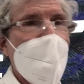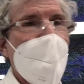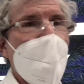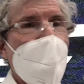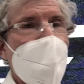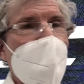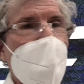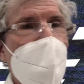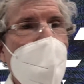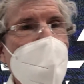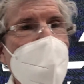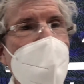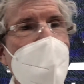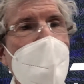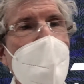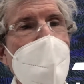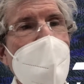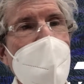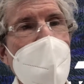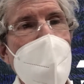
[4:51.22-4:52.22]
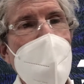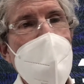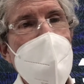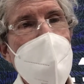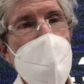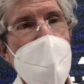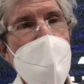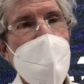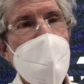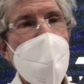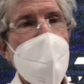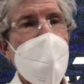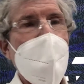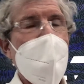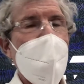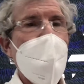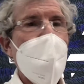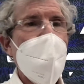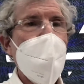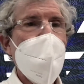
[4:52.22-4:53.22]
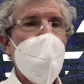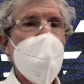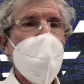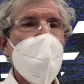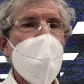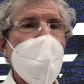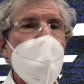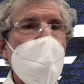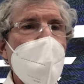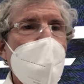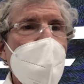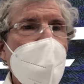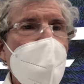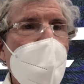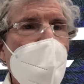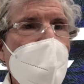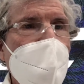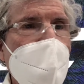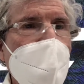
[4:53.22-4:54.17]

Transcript: of course he went back and he voted